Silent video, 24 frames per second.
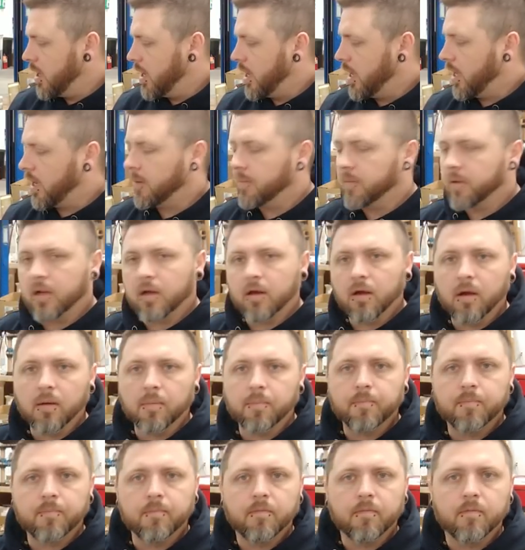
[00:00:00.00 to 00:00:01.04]
and I'm going
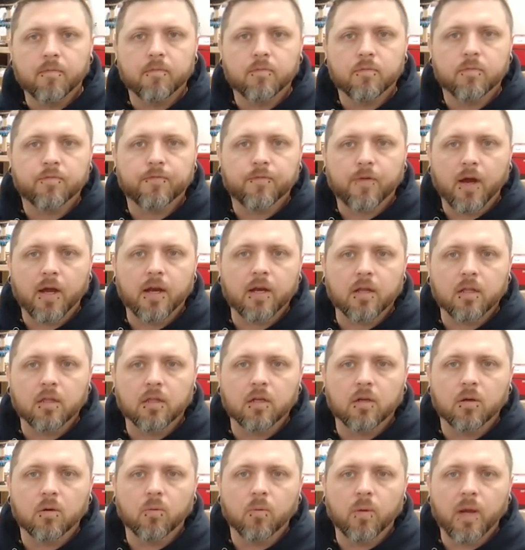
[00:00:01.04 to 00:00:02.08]
to find a
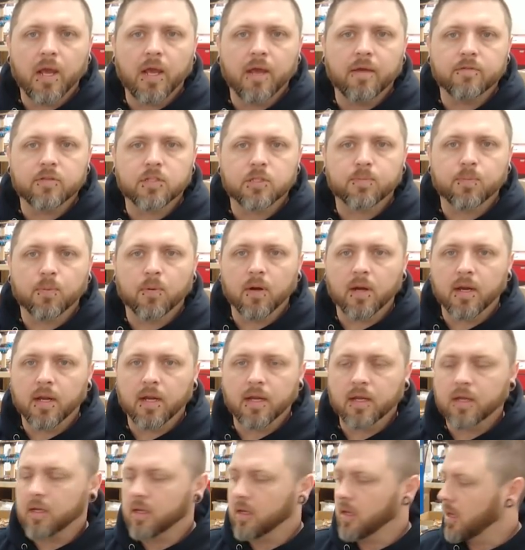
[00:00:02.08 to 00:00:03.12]
little wave
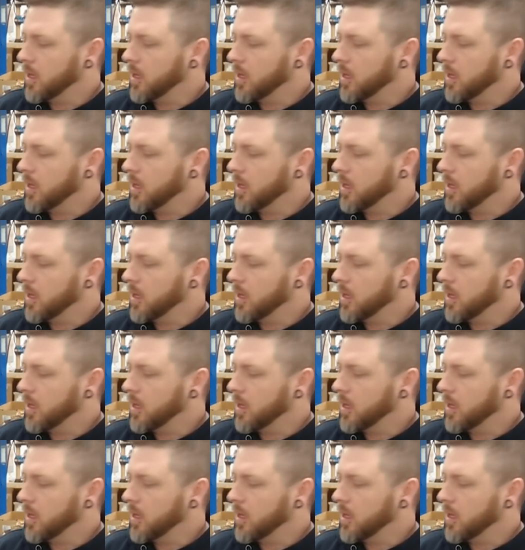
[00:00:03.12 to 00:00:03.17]
spring.